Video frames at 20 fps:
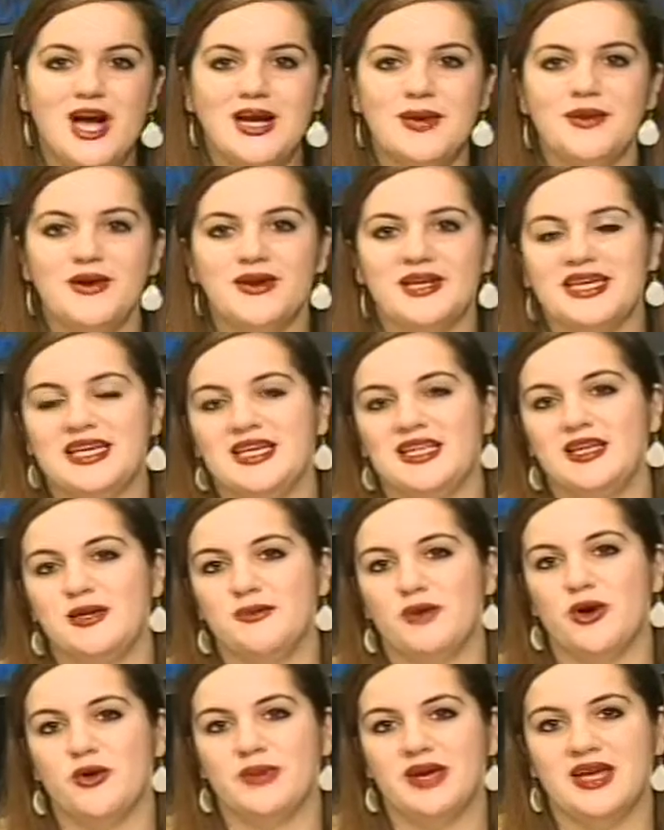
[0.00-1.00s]
about a healing
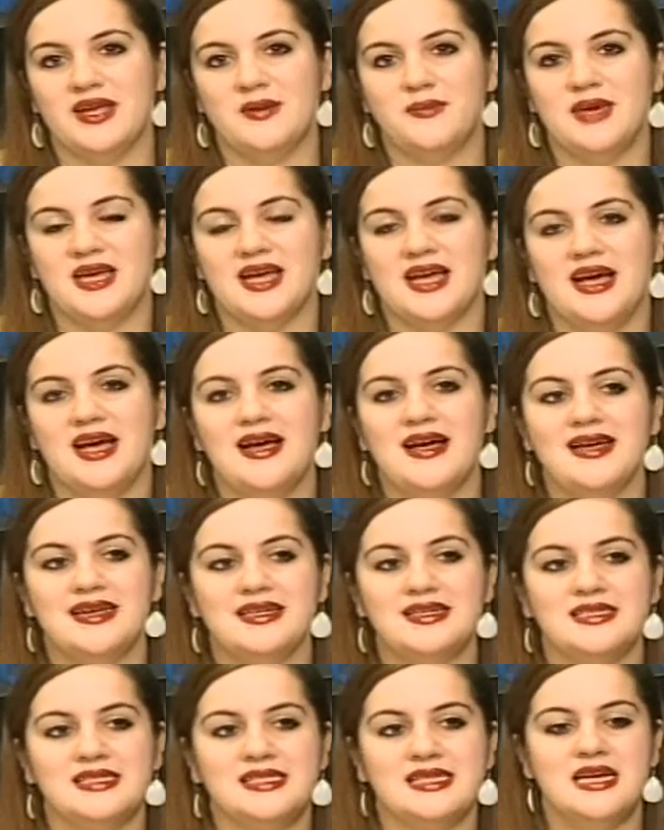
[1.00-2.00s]
moment
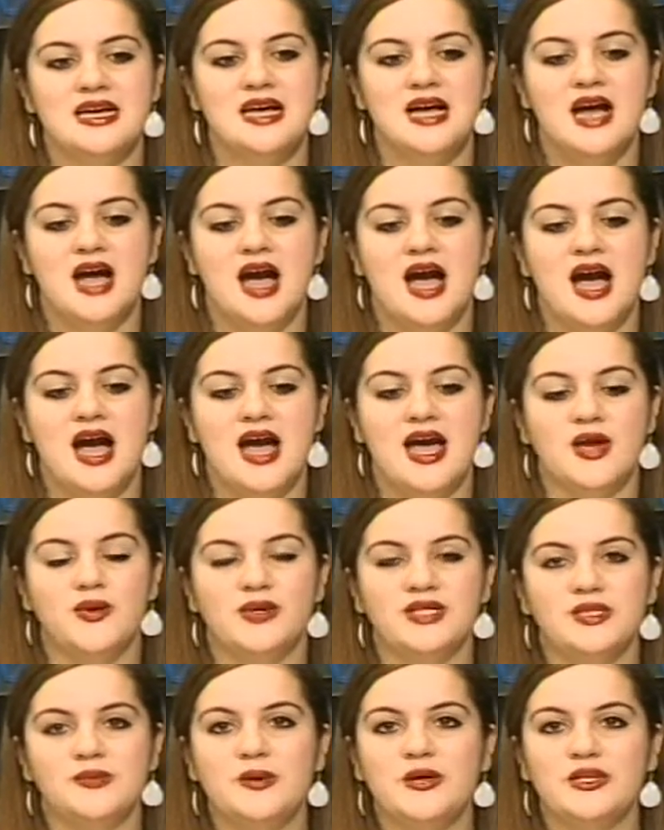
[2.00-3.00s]
because I
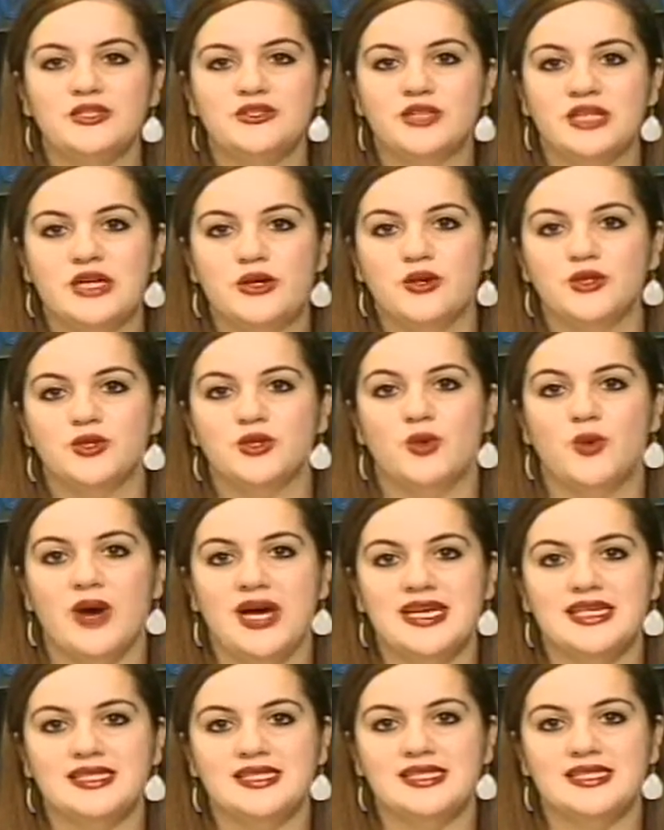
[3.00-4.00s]
went to Puerto Rico
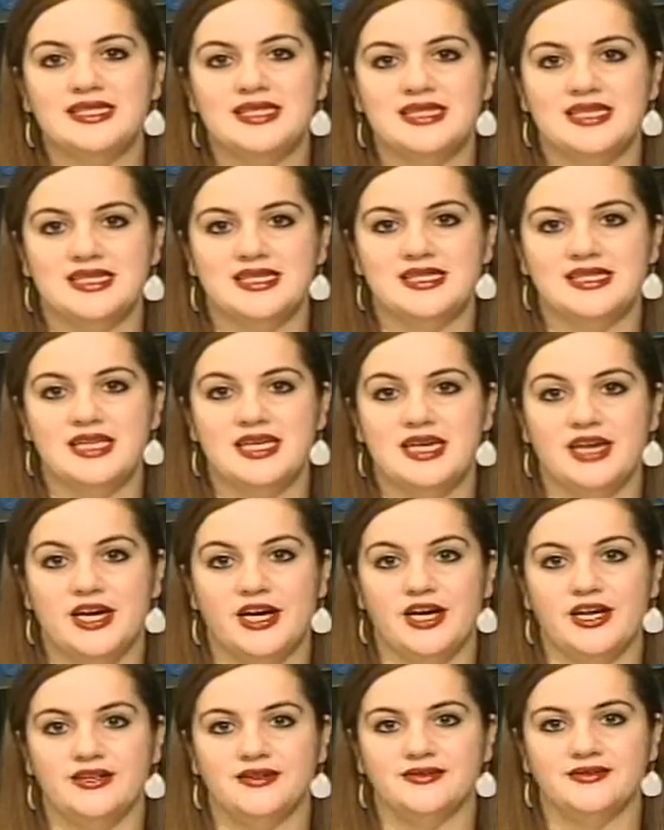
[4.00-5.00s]
twice this
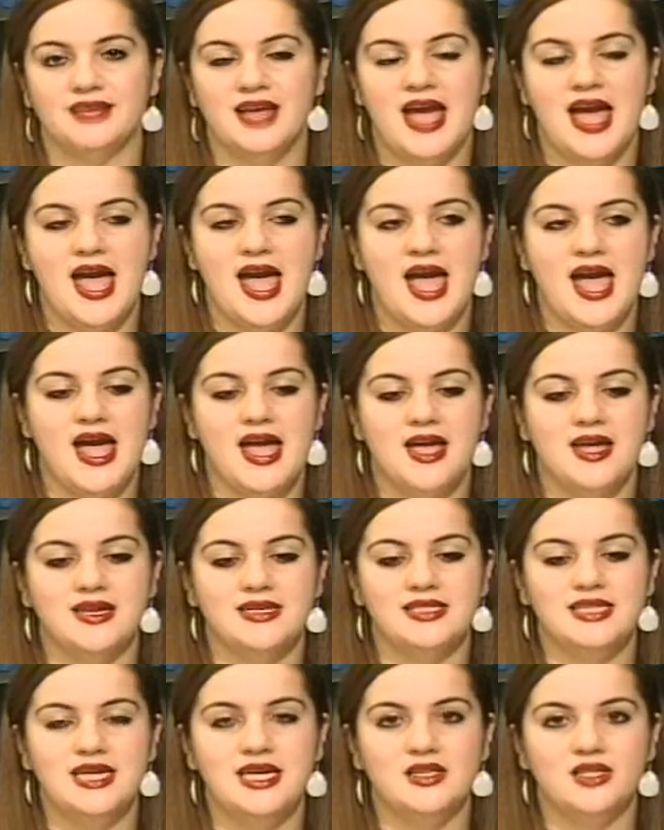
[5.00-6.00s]
year.
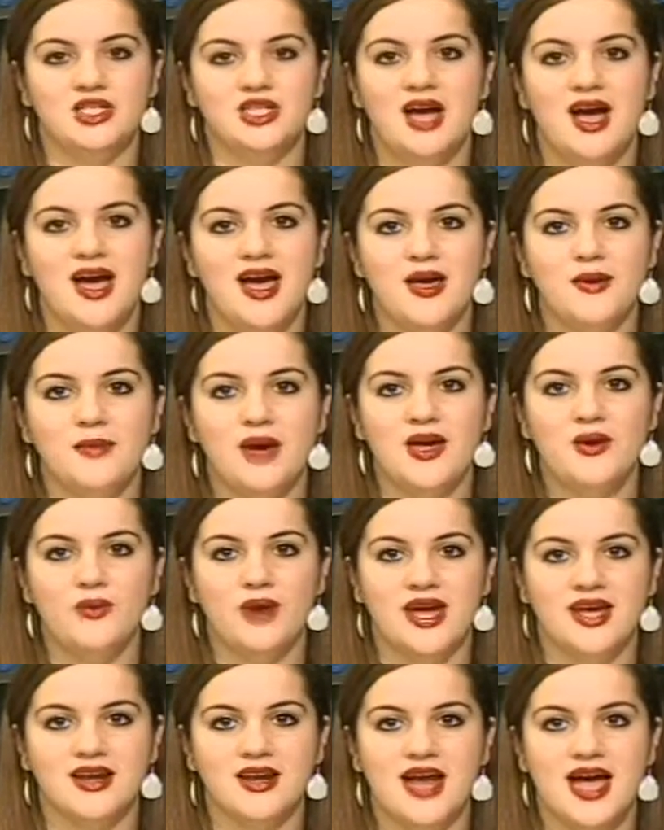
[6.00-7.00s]
And each time I
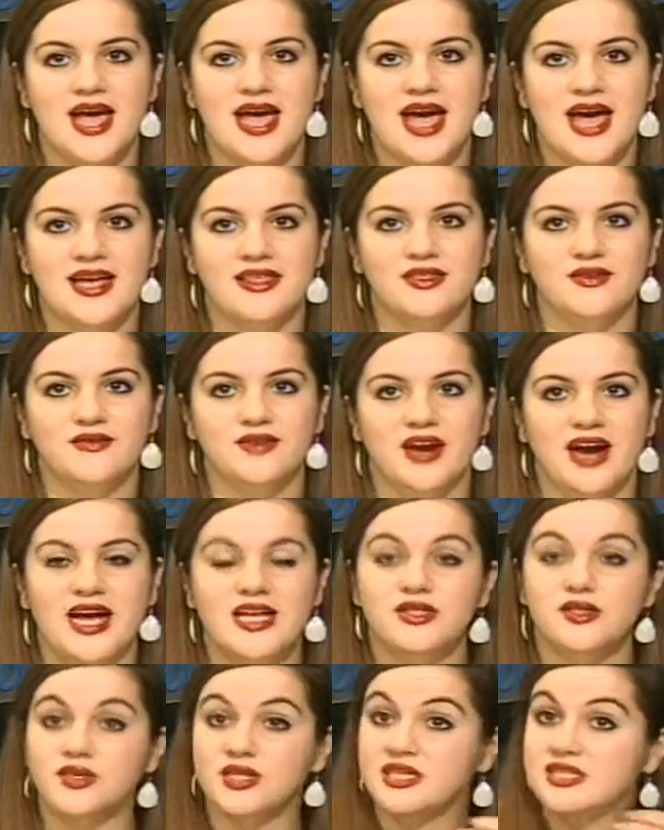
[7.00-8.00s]
went, I had
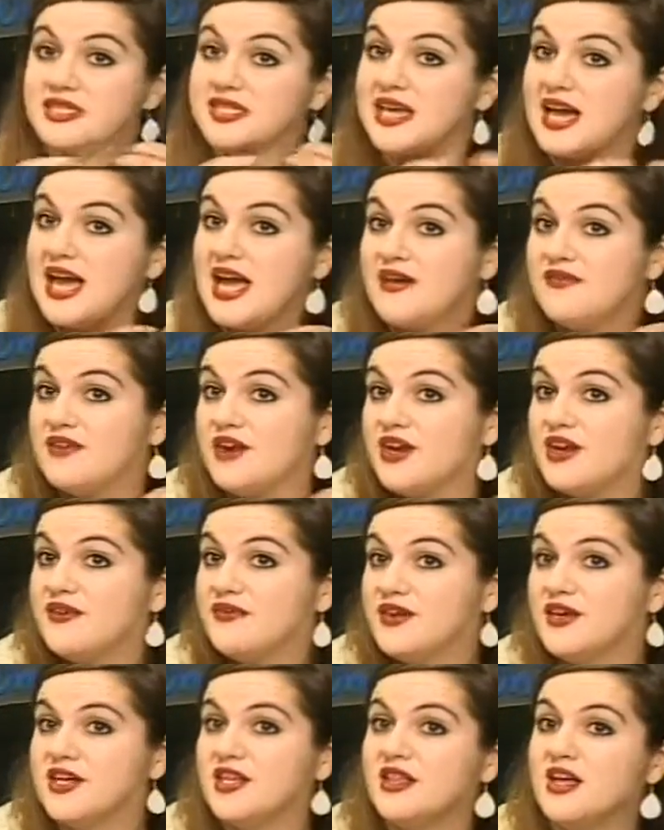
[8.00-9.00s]
as you can see, I have very,
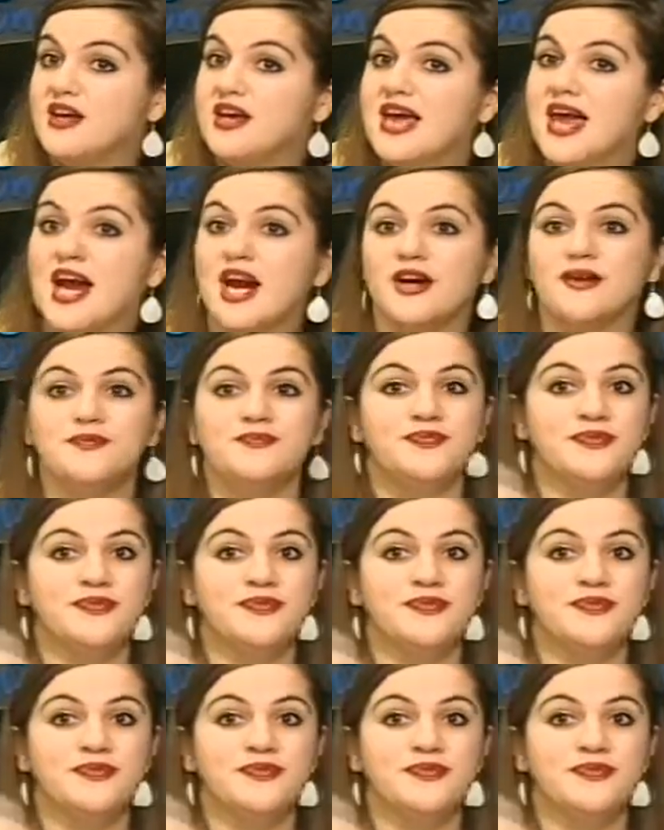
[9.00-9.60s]
very long hair.